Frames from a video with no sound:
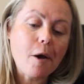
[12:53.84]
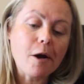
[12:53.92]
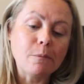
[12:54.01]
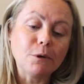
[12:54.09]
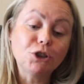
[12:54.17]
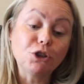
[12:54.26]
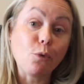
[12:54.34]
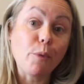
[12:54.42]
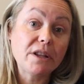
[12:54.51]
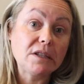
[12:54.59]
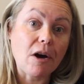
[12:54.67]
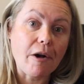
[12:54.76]
commercial
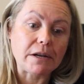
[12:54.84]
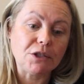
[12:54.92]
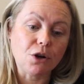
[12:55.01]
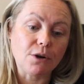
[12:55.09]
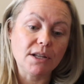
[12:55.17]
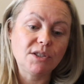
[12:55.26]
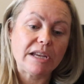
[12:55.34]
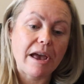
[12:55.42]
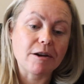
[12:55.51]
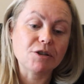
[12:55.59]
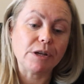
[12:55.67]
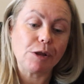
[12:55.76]
with Dunkin' Donuts. He
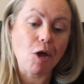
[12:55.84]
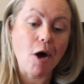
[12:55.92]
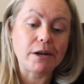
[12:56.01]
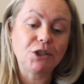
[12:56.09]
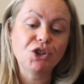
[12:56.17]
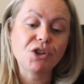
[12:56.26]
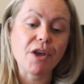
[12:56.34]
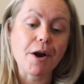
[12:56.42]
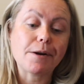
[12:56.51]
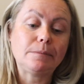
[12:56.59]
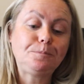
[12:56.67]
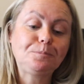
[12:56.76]
actually launched
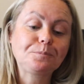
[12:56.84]
their